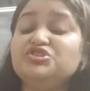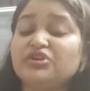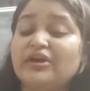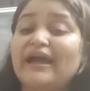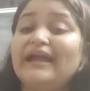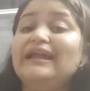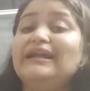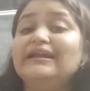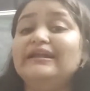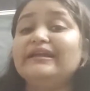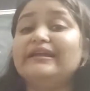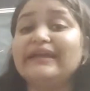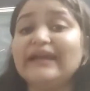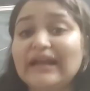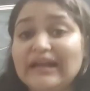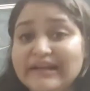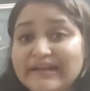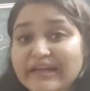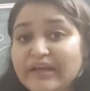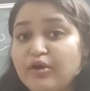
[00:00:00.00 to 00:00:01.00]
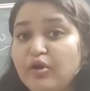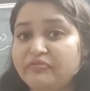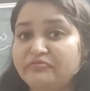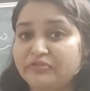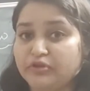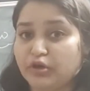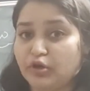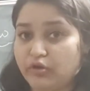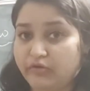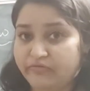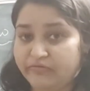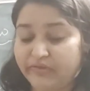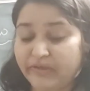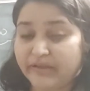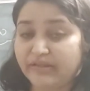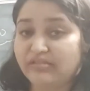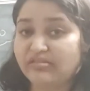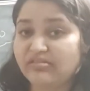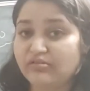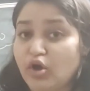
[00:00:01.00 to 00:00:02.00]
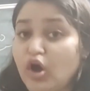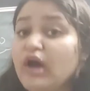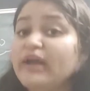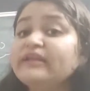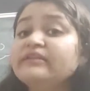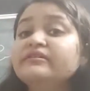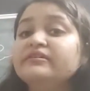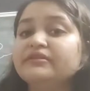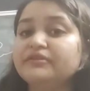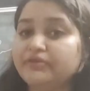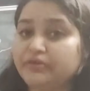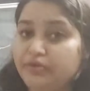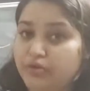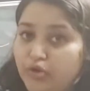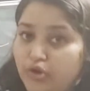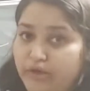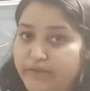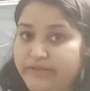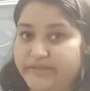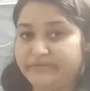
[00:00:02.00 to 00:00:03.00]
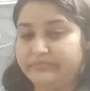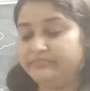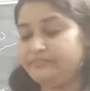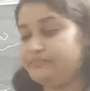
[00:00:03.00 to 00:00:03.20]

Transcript: child guilty of the offence or not.